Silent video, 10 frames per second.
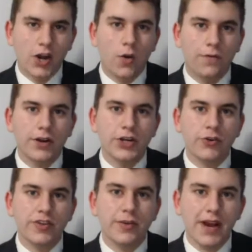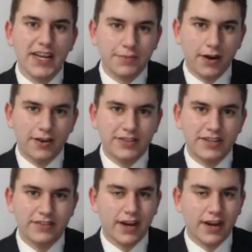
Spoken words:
hopefully during the baseball season.